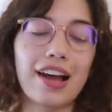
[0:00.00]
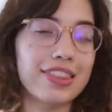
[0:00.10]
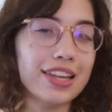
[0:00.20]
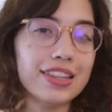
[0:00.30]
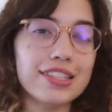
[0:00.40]
I
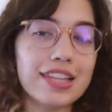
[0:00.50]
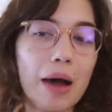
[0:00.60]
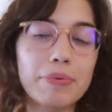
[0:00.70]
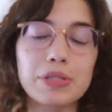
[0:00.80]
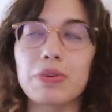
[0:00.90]
think this
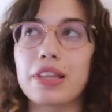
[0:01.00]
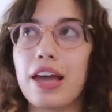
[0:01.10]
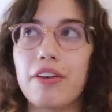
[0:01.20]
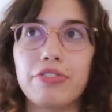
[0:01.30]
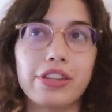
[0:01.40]
happens with
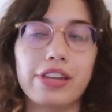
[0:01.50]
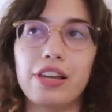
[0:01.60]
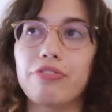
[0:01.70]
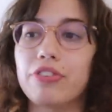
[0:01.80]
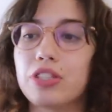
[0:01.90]

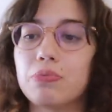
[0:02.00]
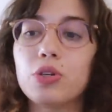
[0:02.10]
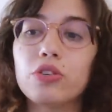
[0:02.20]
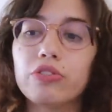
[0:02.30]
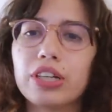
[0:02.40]
everything. If it's
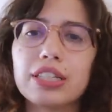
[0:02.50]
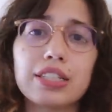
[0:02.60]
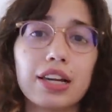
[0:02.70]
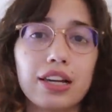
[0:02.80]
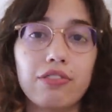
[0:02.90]
movies,
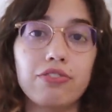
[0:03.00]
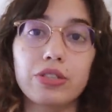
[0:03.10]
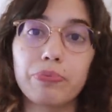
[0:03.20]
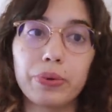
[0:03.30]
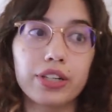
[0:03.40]
if
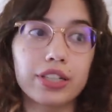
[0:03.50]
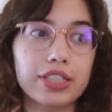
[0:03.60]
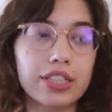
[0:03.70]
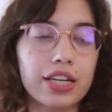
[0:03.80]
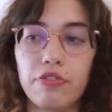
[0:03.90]
it's
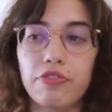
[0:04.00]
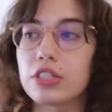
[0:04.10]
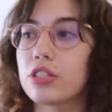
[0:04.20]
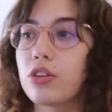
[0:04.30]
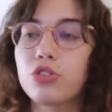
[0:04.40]
books, if
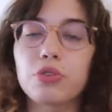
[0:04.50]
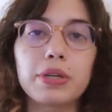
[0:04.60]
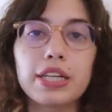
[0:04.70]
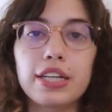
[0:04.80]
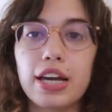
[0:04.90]
it's social
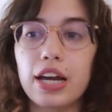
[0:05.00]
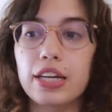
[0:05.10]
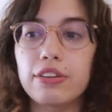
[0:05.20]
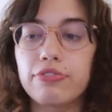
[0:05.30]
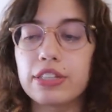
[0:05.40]

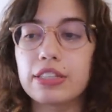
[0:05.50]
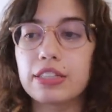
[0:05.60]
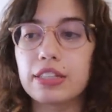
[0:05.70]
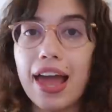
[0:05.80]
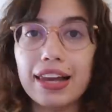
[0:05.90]
media, if
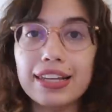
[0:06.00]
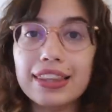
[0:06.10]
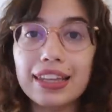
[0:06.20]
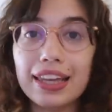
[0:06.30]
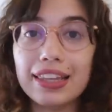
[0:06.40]
it's
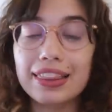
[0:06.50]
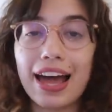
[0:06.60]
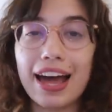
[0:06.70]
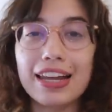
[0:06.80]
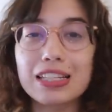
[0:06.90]
anything
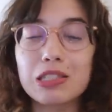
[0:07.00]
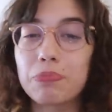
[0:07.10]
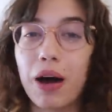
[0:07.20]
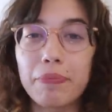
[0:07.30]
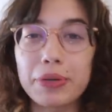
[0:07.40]
that is
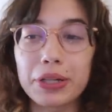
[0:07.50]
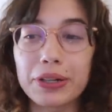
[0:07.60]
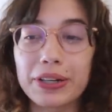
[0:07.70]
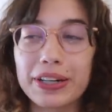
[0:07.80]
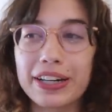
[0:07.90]

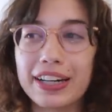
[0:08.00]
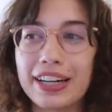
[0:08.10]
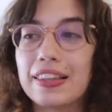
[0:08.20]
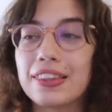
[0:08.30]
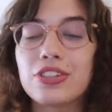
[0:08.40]
popular,
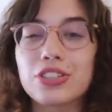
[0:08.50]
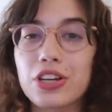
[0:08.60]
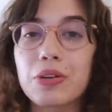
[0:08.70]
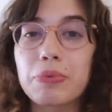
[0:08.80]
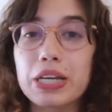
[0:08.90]
there's
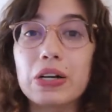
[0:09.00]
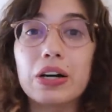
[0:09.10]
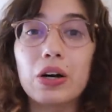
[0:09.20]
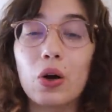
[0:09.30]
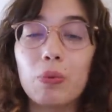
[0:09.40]
gonna be
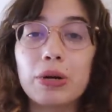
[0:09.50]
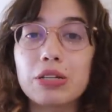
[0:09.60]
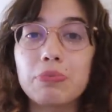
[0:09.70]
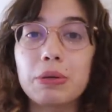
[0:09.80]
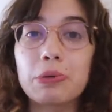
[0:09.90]
a whole
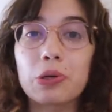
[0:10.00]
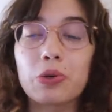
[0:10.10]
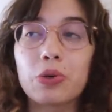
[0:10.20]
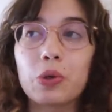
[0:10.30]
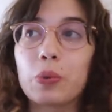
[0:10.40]
bunch of people
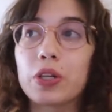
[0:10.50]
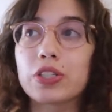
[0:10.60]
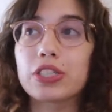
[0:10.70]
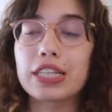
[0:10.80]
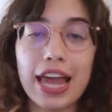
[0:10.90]
who will
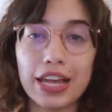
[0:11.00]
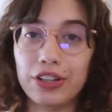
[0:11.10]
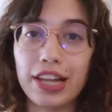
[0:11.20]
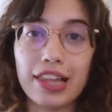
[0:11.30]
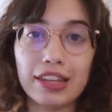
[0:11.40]
just hate
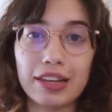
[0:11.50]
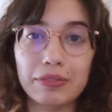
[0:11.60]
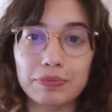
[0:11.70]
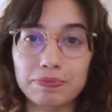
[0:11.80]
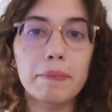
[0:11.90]
on that
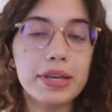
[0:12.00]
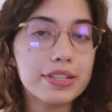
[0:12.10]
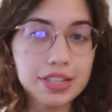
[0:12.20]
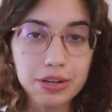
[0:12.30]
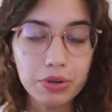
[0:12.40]
thing
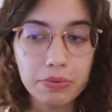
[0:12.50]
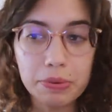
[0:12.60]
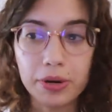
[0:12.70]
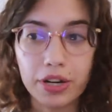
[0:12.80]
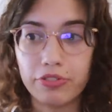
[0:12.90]
because they don't want
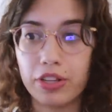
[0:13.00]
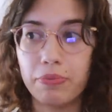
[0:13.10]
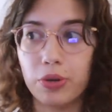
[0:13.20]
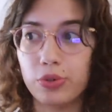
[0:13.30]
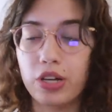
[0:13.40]
to be part of
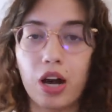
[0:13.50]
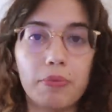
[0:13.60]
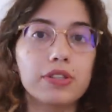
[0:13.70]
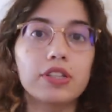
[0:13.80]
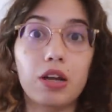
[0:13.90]
the most
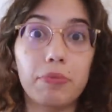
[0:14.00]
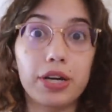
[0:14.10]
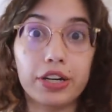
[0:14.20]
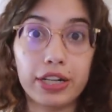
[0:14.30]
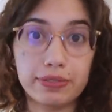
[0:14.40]
common
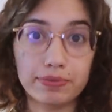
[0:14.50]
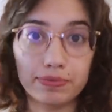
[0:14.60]
denominator.